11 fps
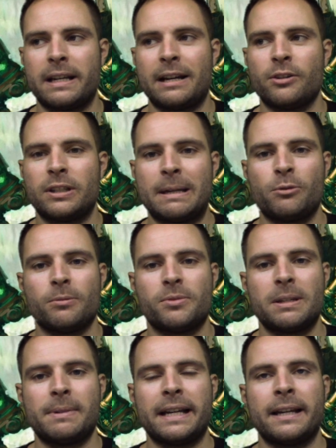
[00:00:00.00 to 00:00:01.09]
it out on Tabletop
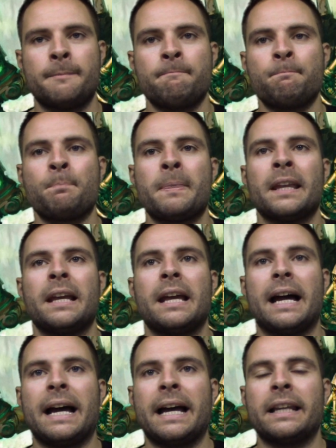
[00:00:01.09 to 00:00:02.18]
Simulator,
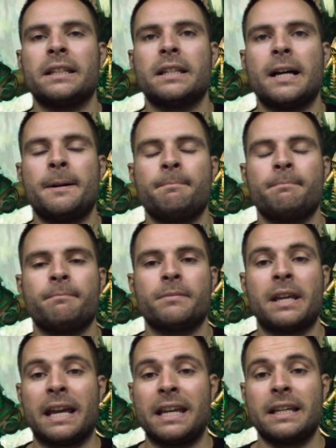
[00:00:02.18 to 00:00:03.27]
and
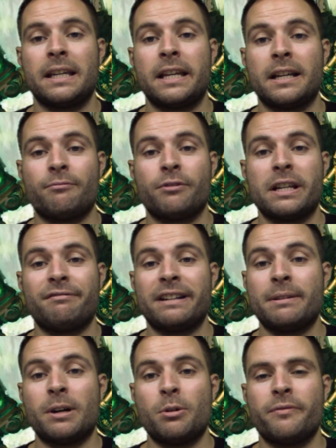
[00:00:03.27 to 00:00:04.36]
yeah, he done really
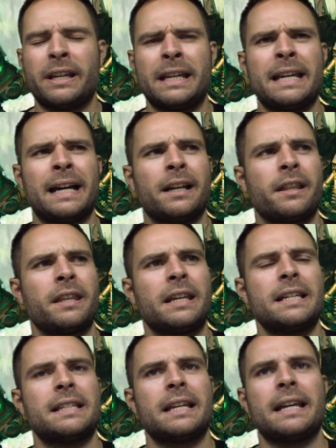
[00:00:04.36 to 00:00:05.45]
well with it. He had, I think he
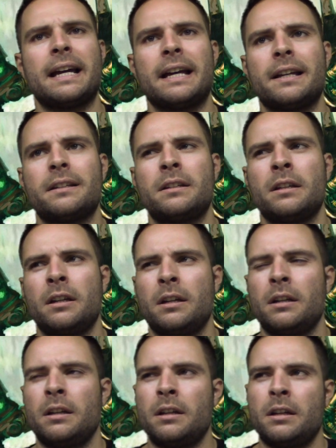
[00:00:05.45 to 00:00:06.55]
said he had
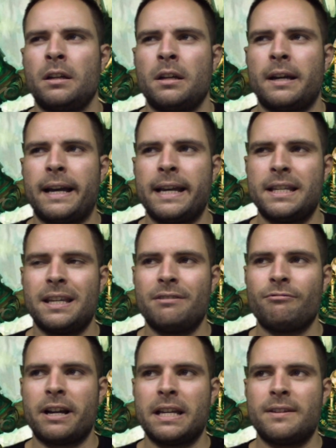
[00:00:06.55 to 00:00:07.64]
18
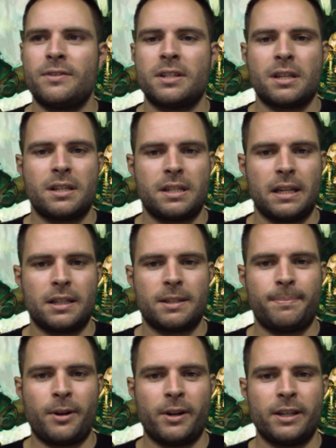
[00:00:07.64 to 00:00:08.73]
wraiths, 6
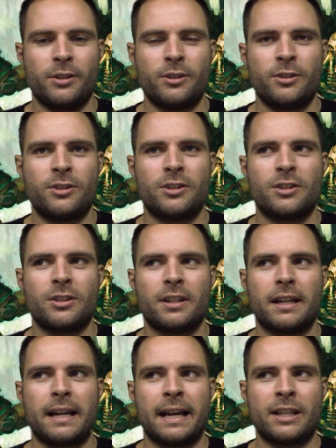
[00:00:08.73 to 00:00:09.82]
spiders,
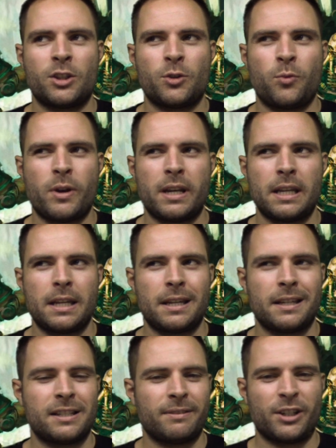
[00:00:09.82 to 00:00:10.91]
and 20,
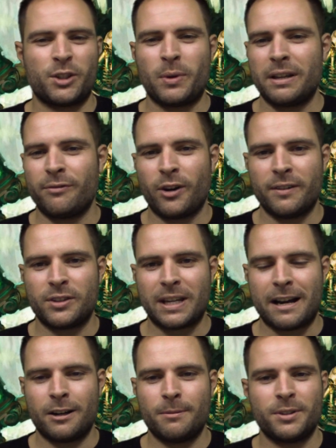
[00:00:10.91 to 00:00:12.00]
something like 25
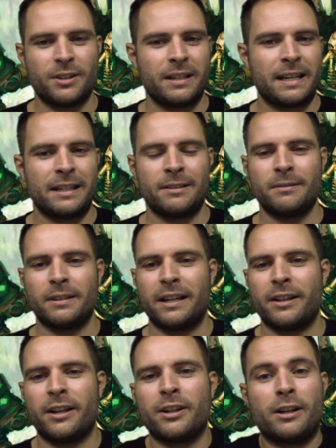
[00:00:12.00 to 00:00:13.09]
scarabs, and then I
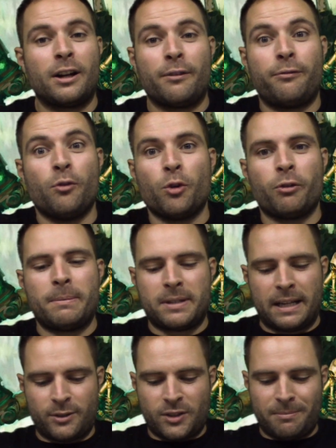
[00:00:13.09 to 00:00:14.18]
don't know, like 4
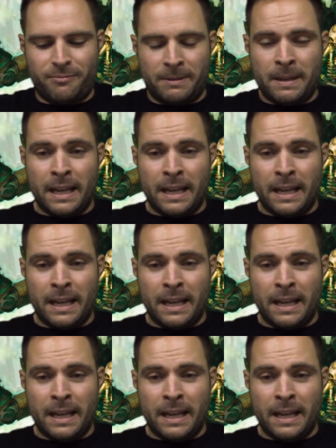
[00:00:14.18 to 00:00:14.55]
Cryptex or something.